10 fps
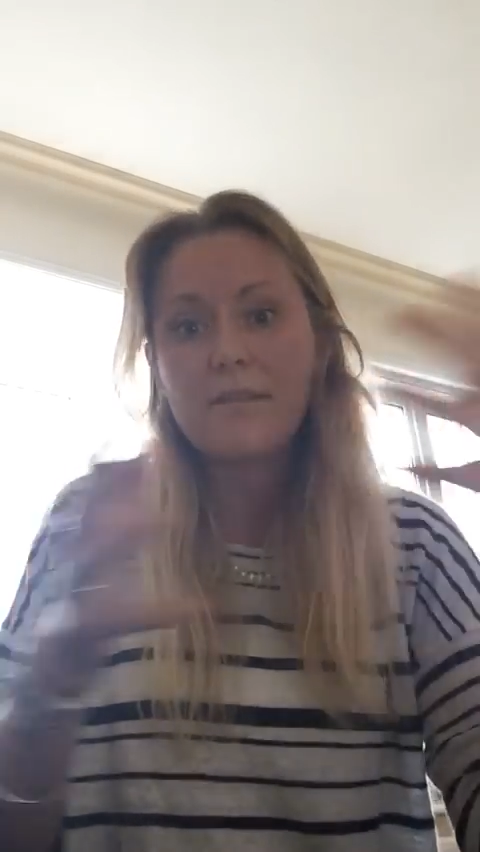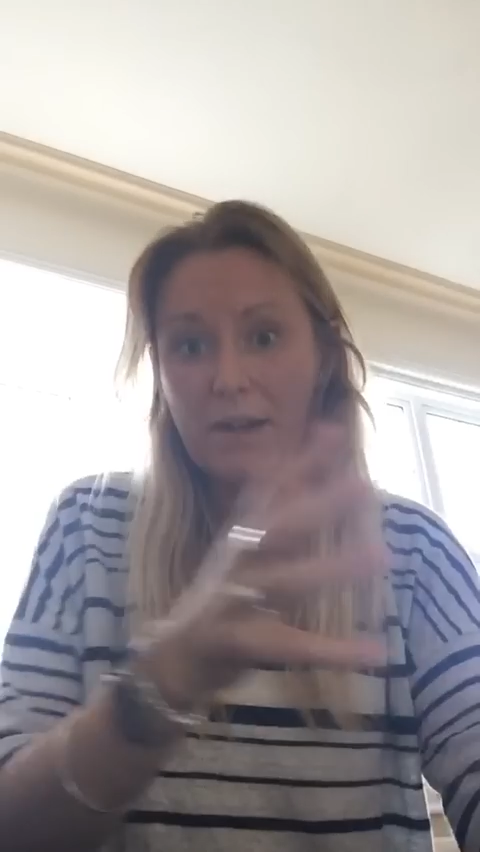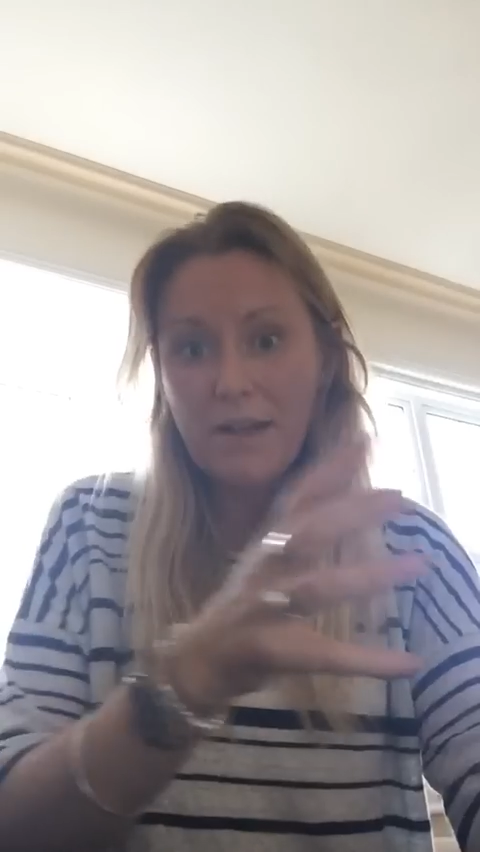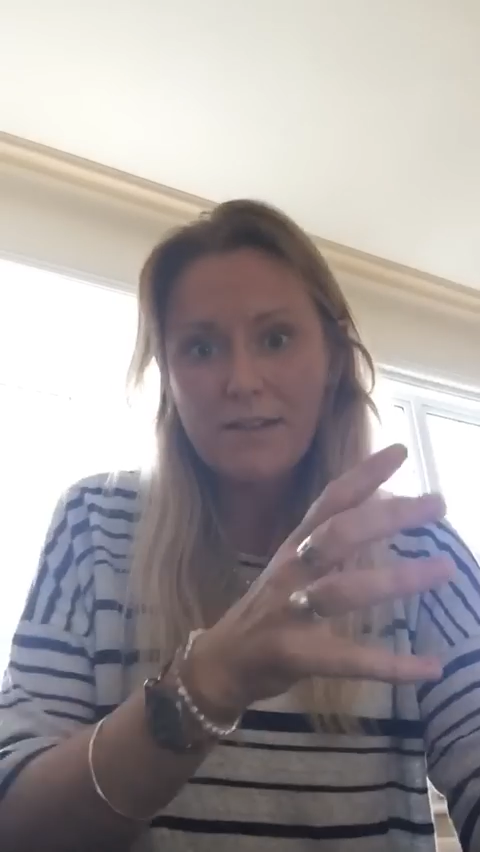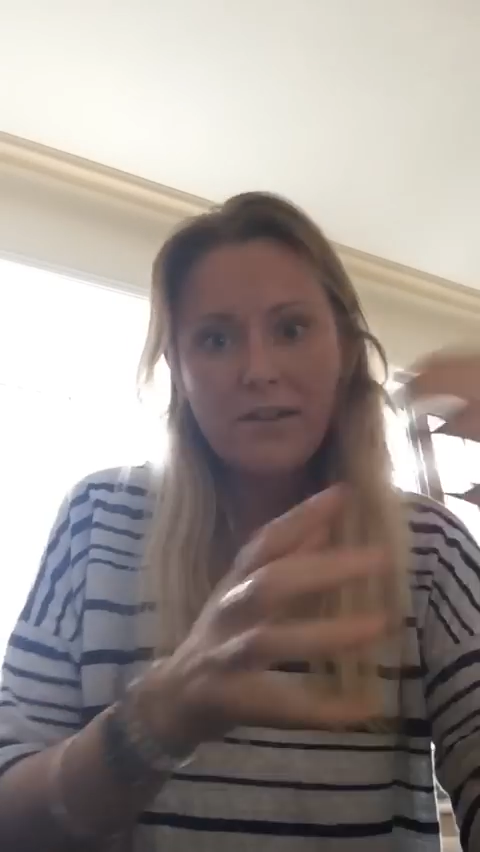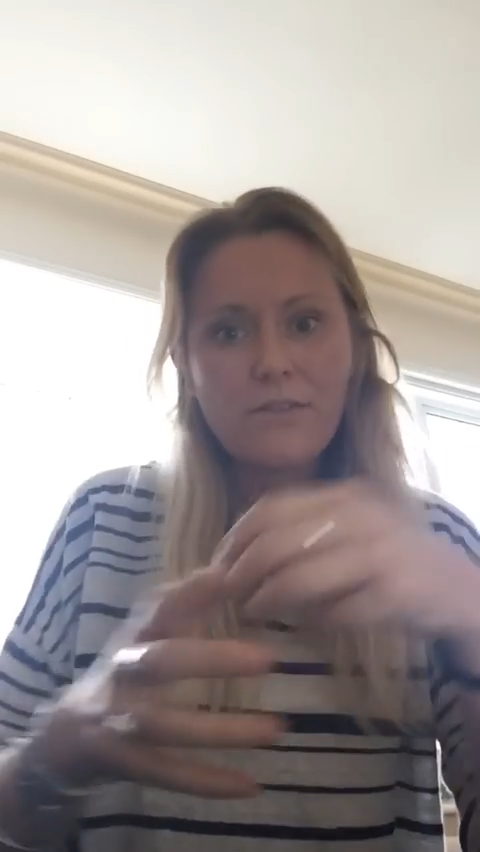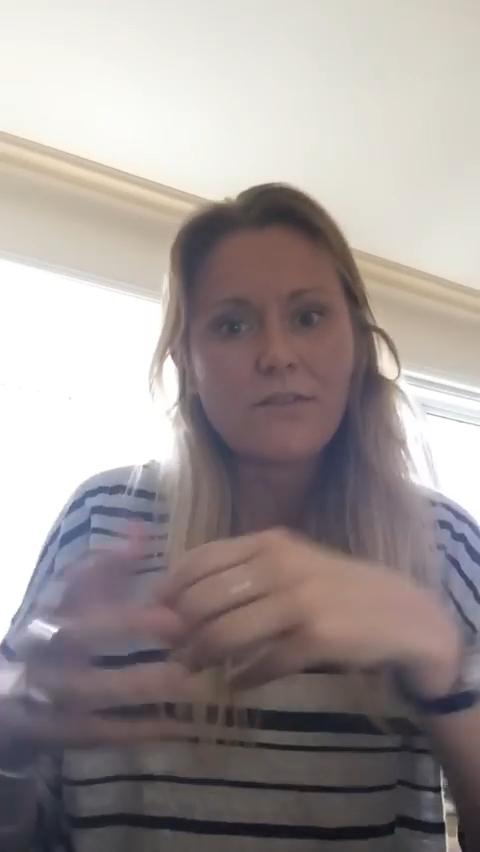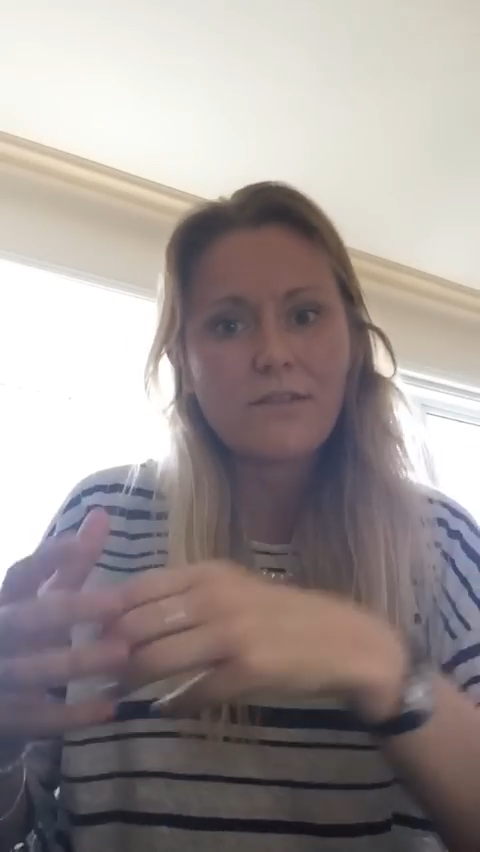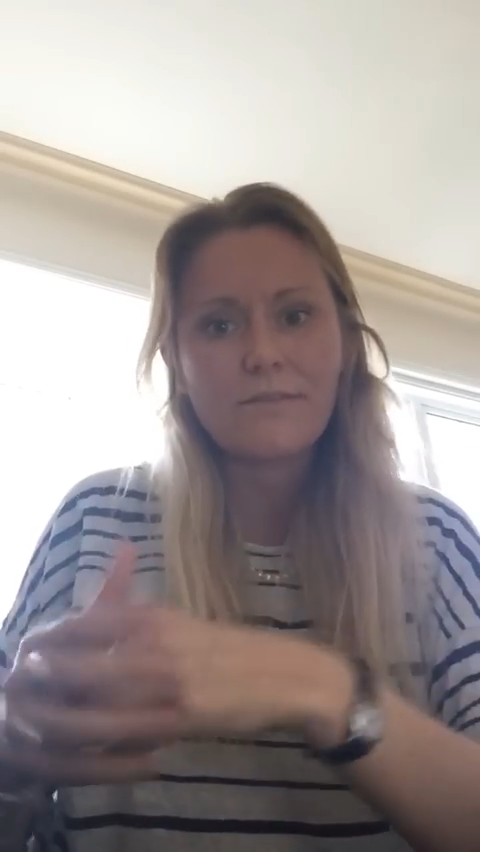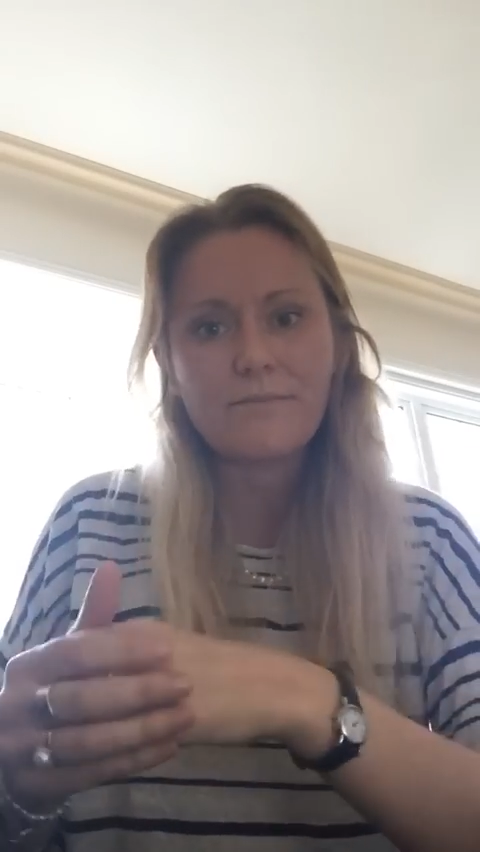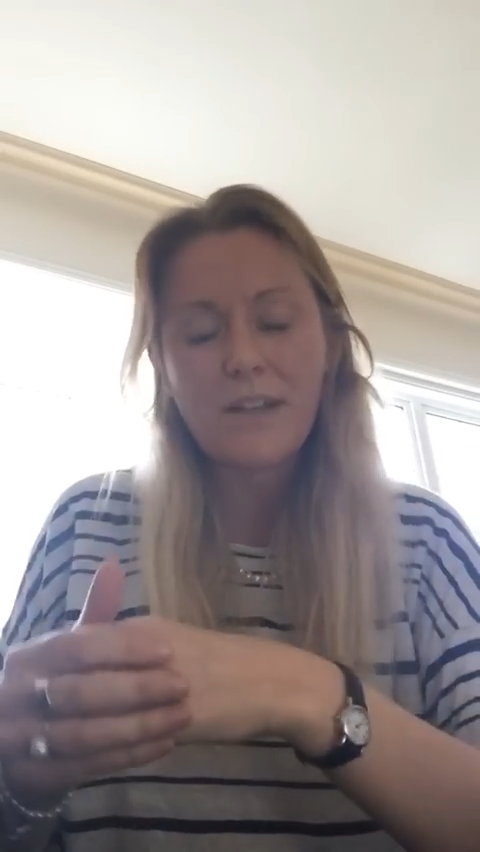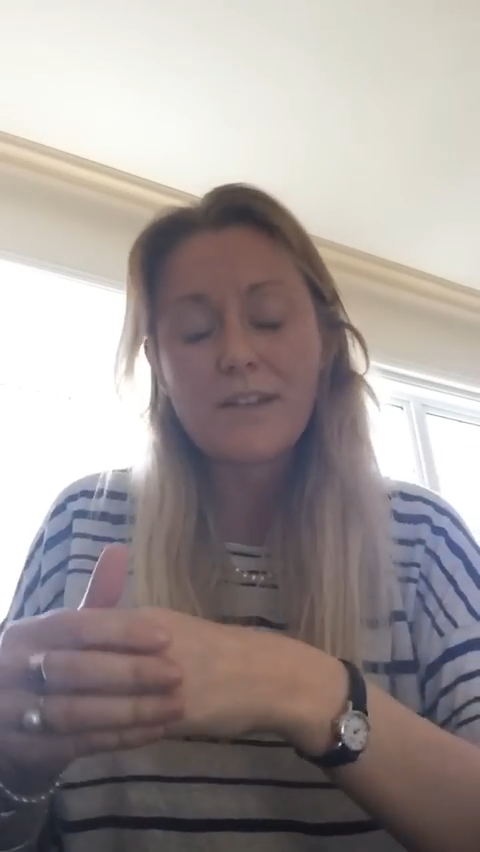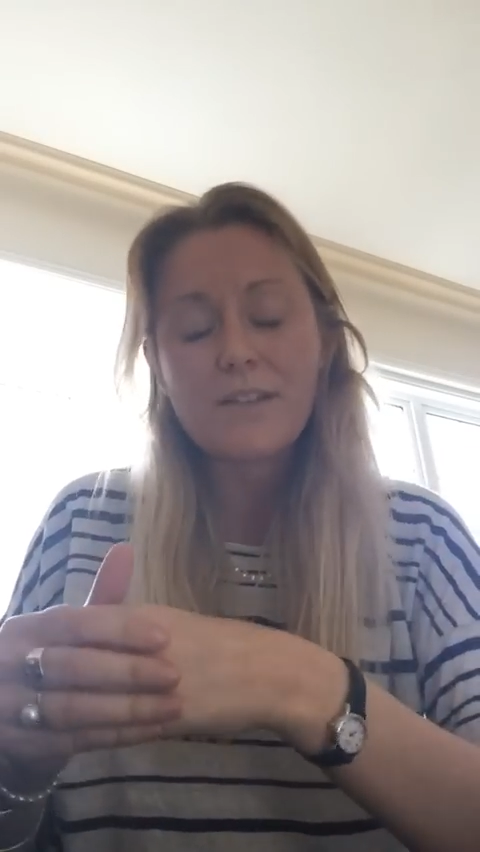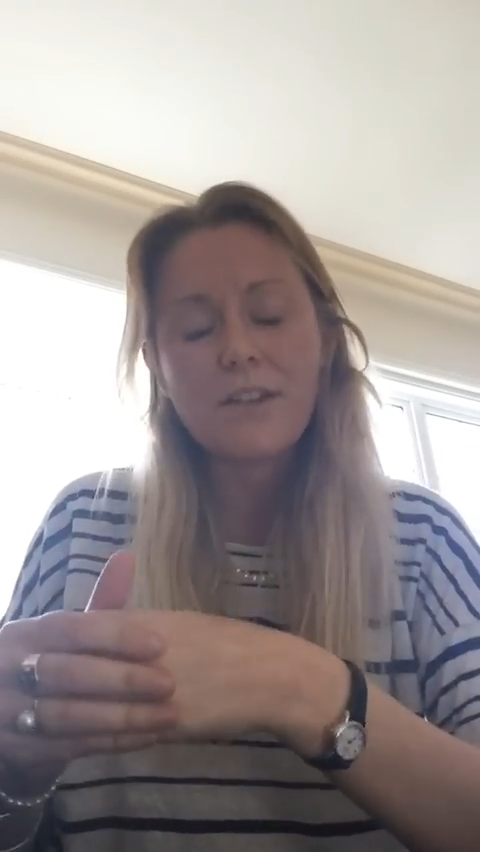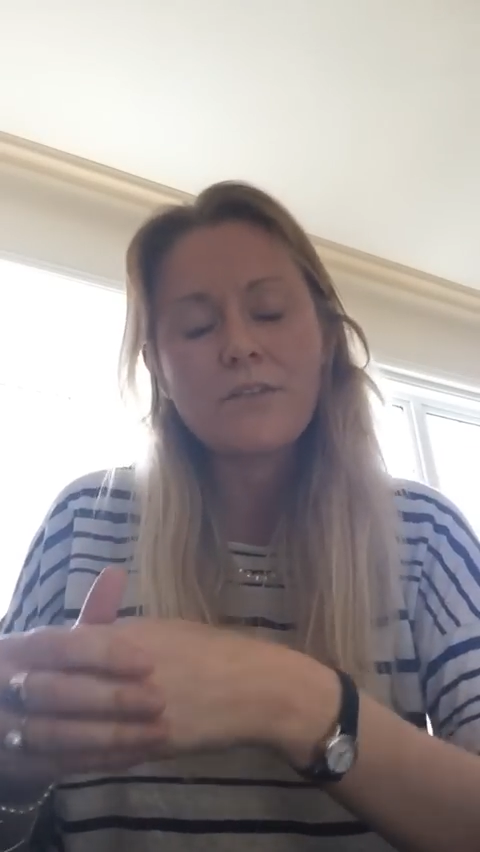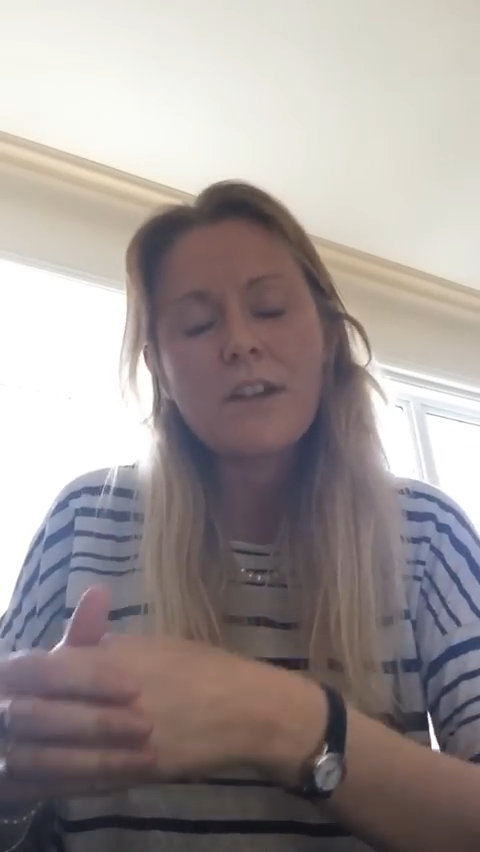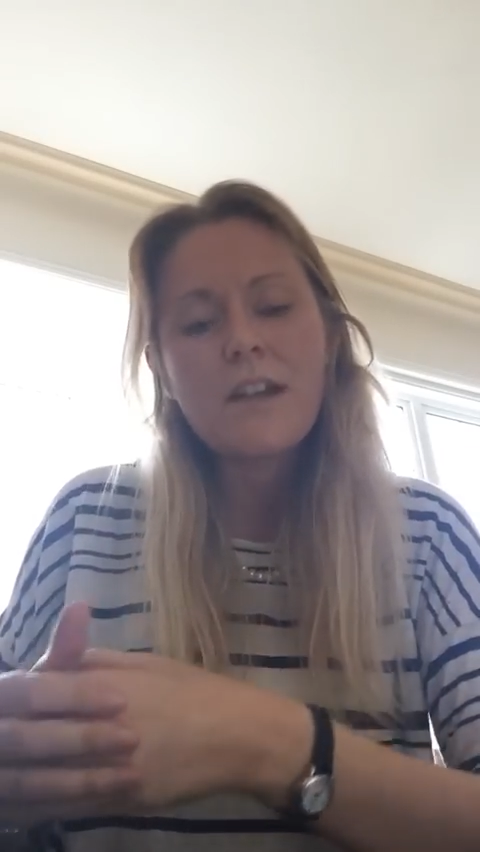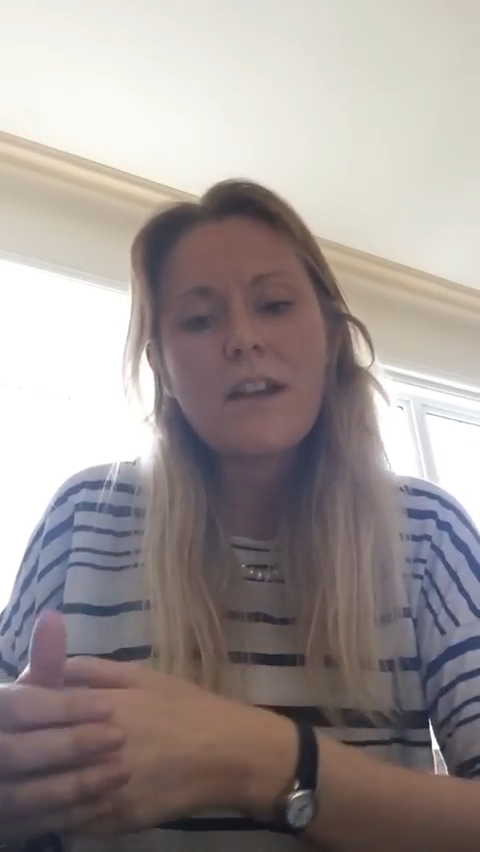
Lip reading: the banker's note,